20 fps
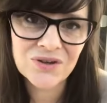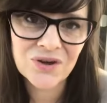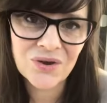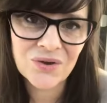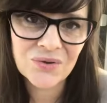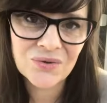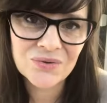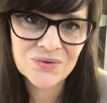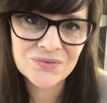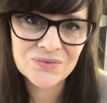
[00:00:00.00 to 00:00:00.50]

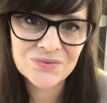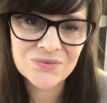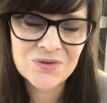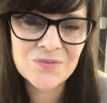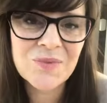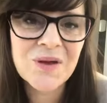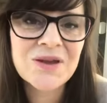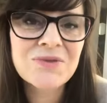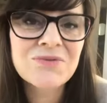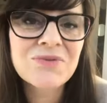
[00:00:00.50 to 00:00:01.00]
go
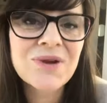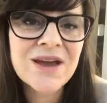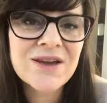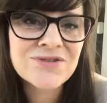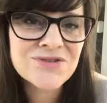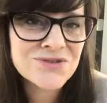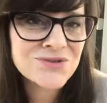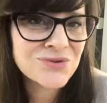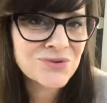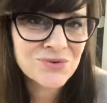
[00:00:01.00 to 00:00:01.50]
was my
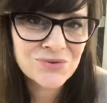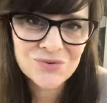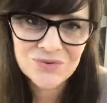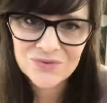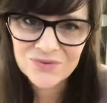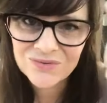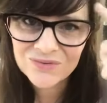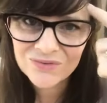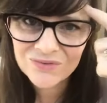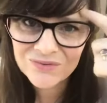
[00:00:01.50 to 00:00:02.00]

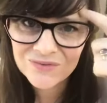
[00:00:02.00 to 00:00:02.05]
rational